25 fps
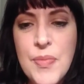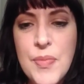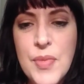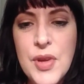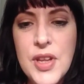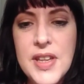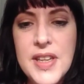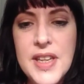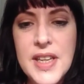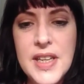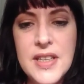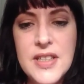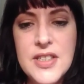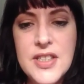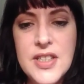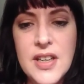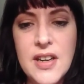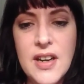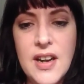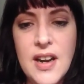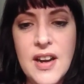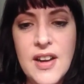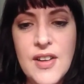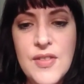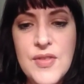but things
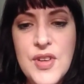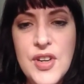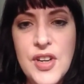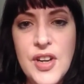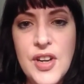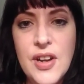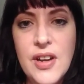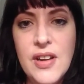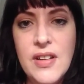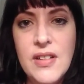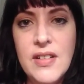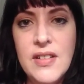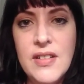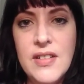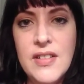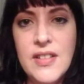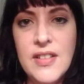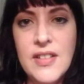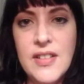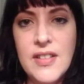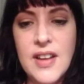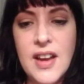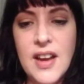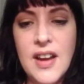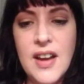that are,
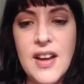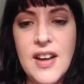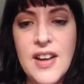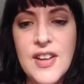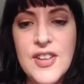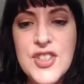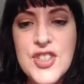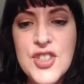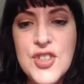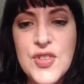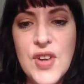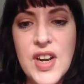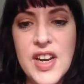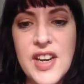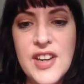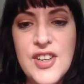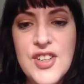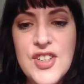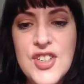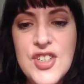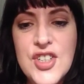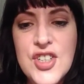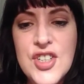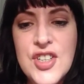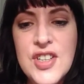
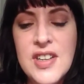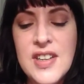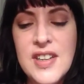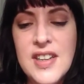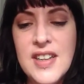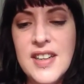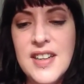strange